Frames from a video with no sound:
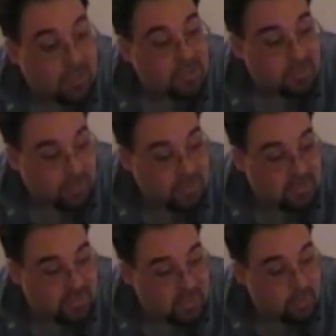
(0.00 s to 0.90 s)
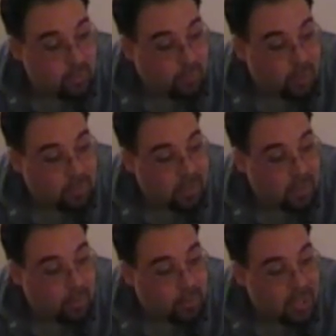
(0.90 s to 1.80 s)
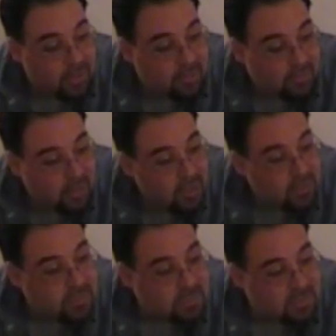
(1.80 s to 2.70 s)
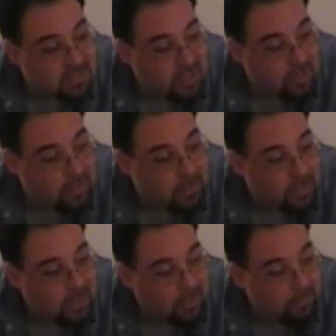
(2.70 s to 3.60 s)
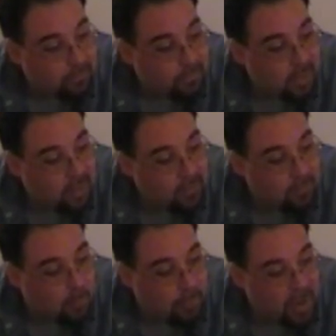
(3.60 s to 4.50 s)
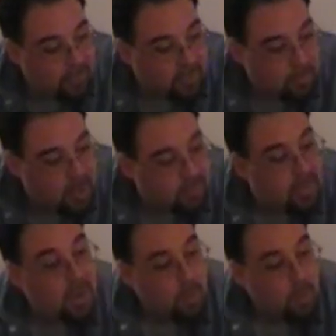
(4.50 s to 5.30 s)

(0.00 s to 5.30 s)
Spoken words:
split decision over Enrique Ornelas. This was the title eliminator for Pavlik's belt.